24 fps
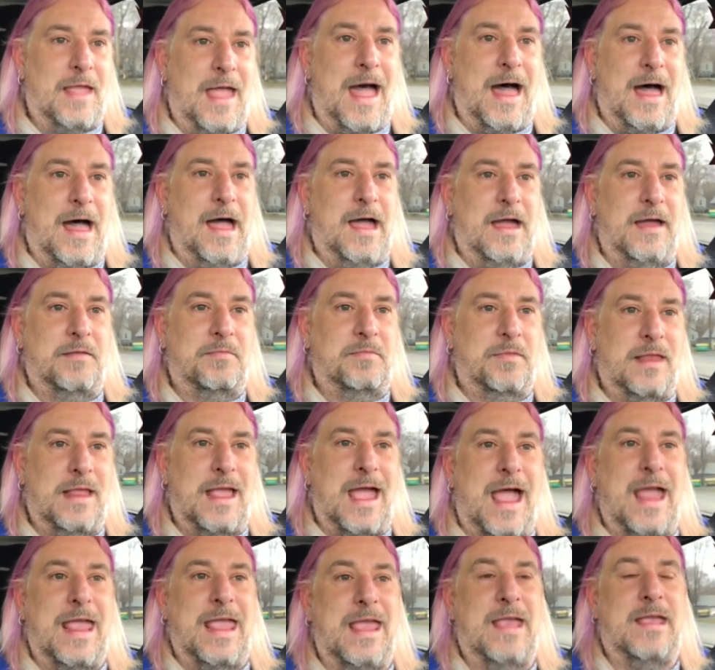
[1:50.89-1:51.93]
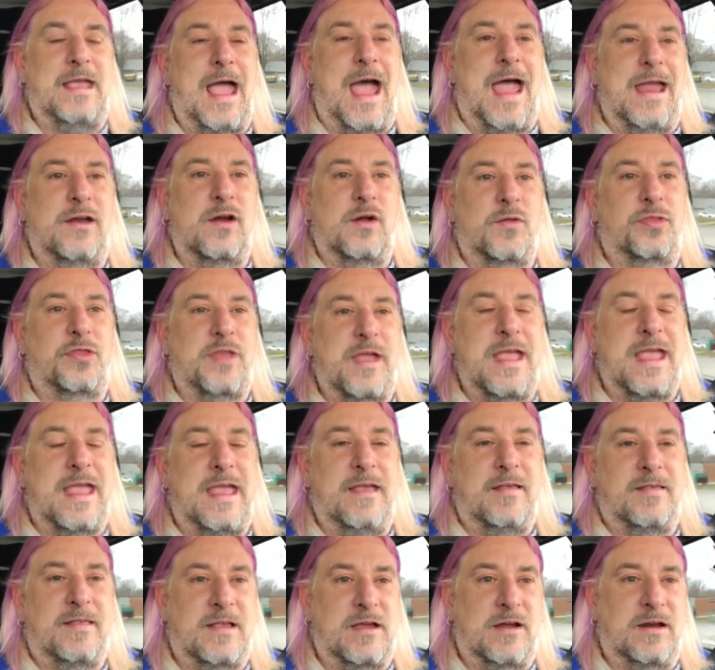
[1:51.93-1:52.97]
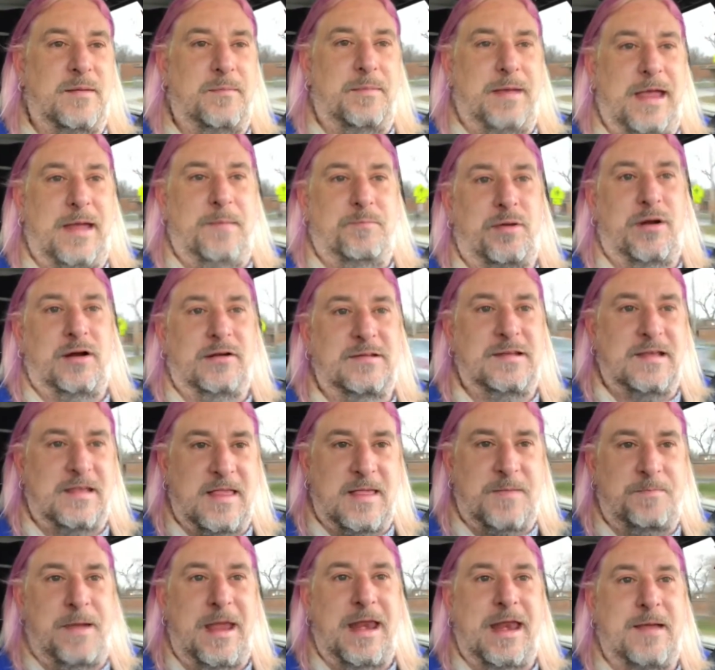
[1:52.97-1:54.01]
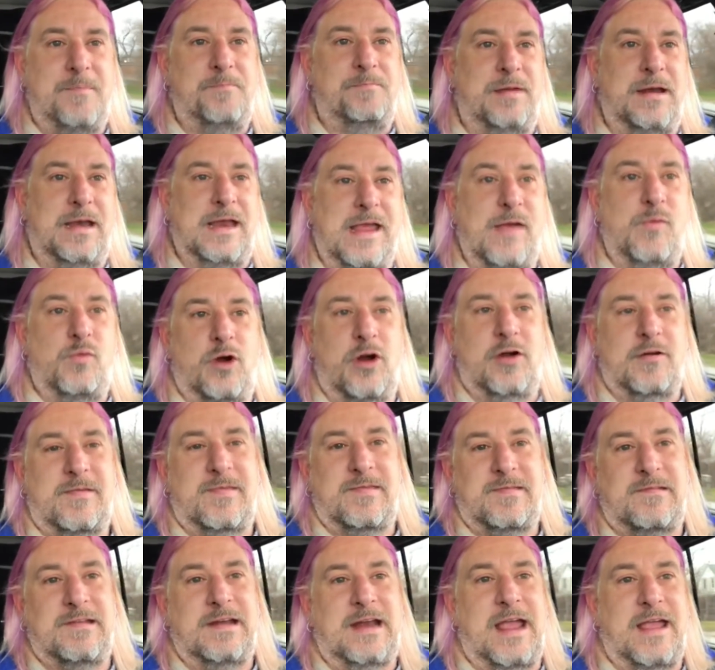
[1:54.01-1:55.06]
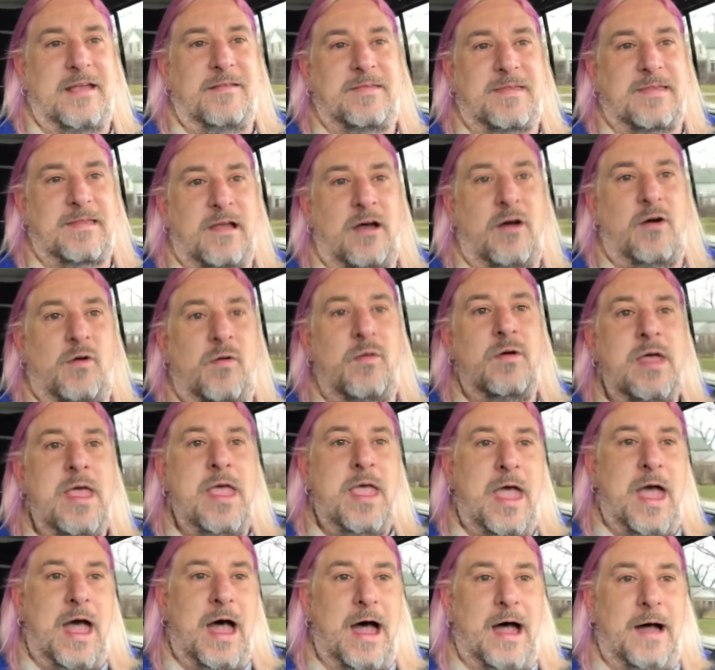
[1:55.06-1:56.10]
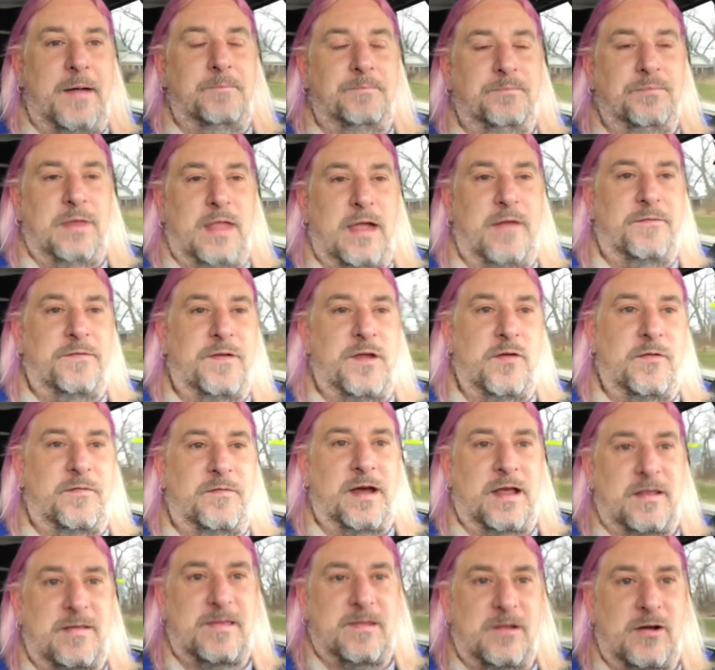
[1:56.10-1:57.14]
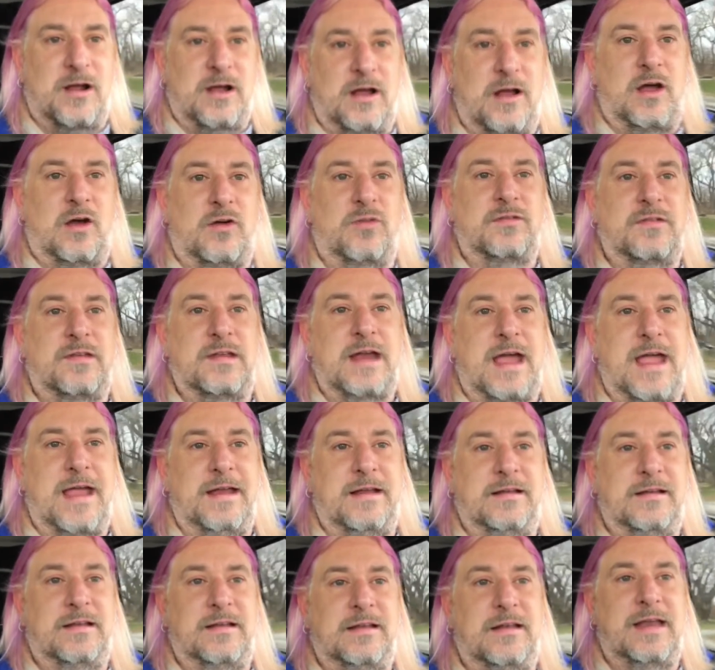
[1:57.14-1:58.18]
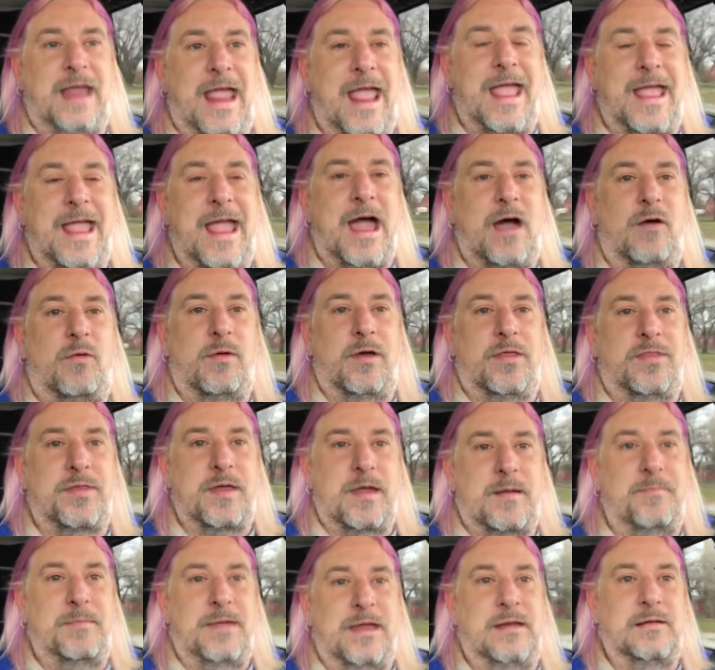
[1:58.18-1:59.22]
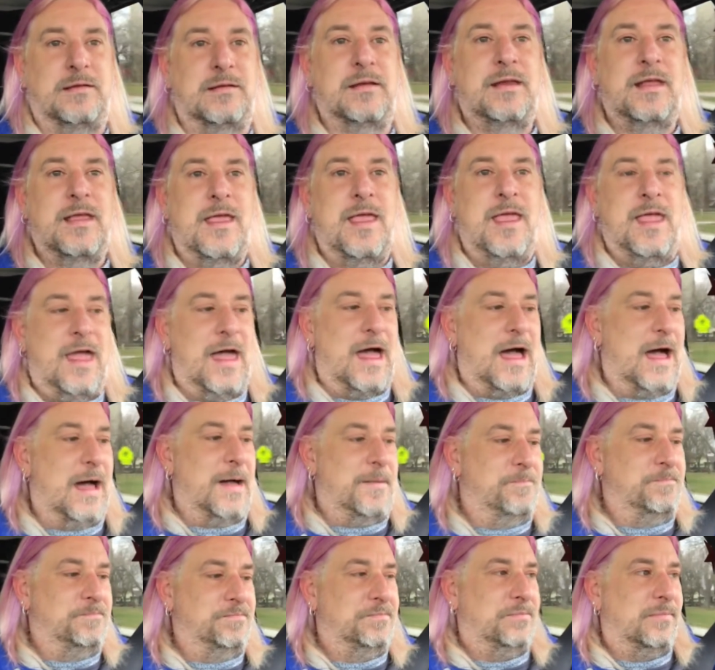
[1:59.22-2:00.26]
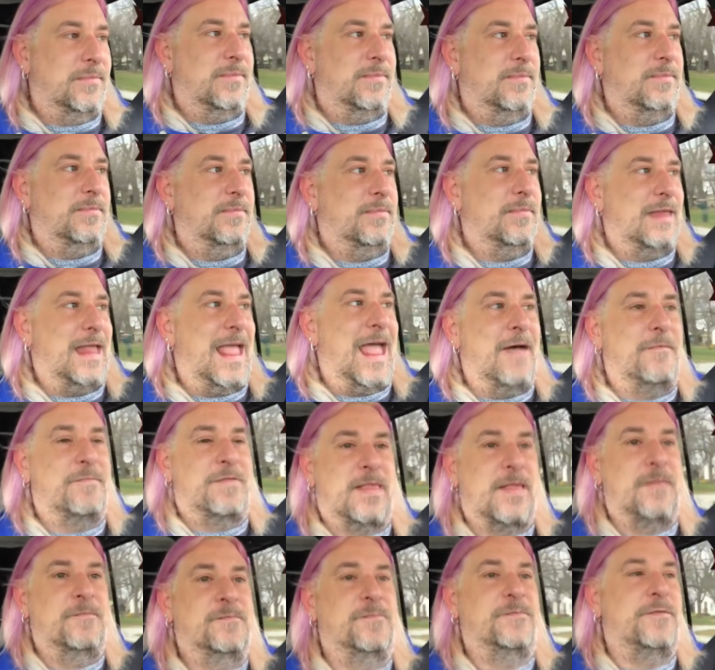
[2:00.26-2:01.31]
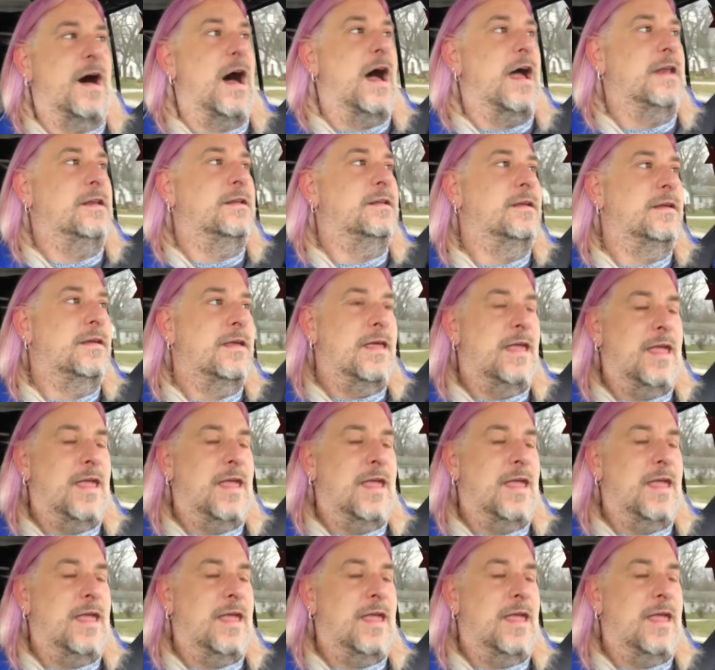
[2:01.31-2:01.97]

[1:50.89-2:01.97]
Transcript: I don't think he's gonna be participating, but he works tonight, so a few of us are gonna go tonight and hang out with him and have some fun.